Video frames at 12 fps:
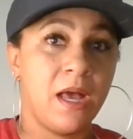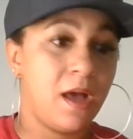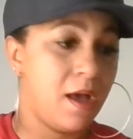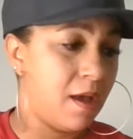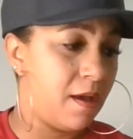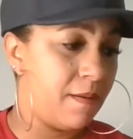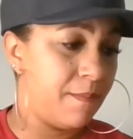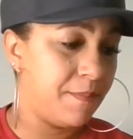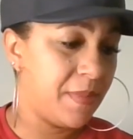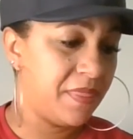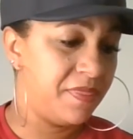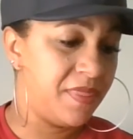
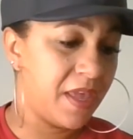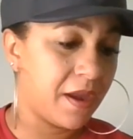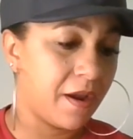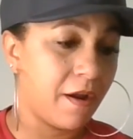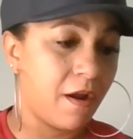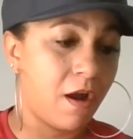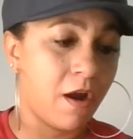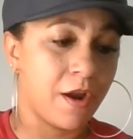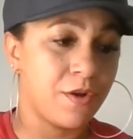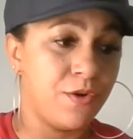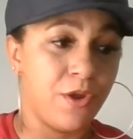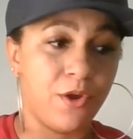Um, there are
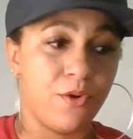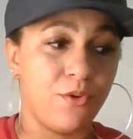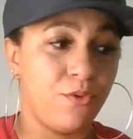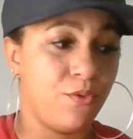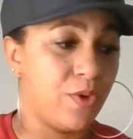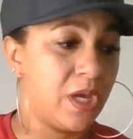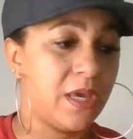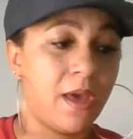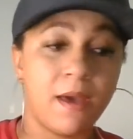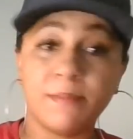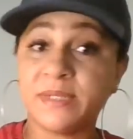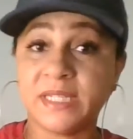no
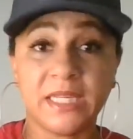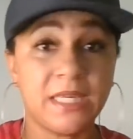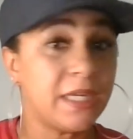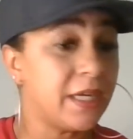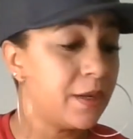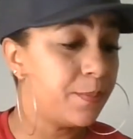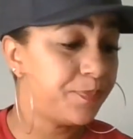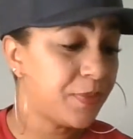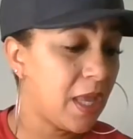cups here.